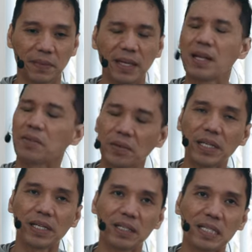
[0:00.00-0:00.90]
And through
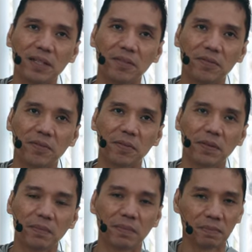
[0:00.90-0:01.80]
the years of
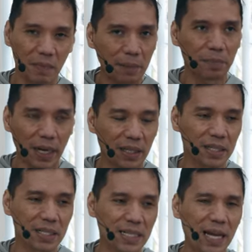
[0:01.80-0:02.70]
my
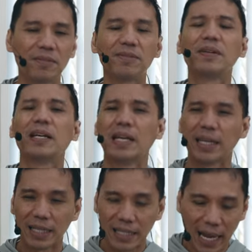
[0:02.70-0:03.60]
practice, I've
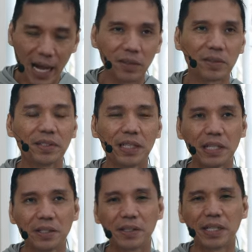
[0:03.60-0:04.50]
encountered
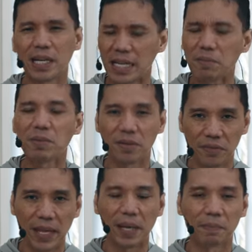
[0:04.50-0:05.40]
and learned a number
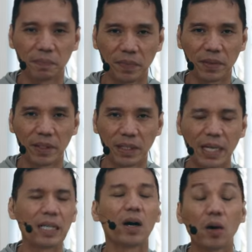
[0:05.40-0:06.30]
of them.
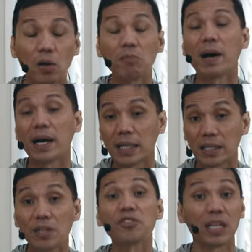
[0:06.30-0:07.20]
And all my
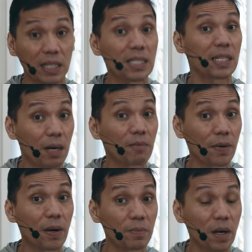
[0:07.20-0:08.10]
teachings come
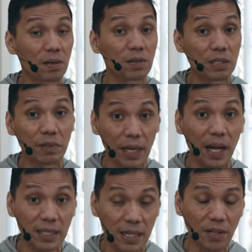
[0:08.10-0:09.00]
from those
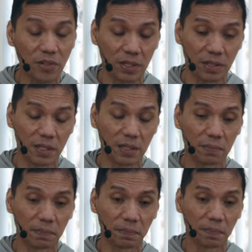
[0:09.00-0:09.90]
realizations.
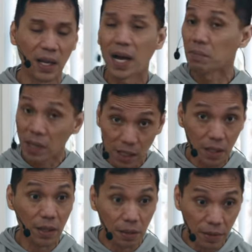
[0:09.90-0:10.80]
I'm not a
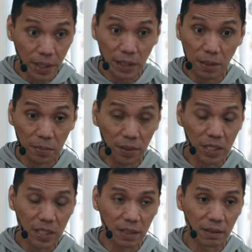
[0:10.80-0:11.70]
theoretical
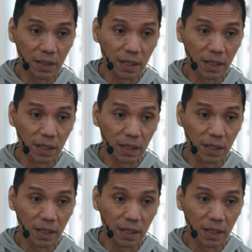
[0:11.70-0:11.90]
person.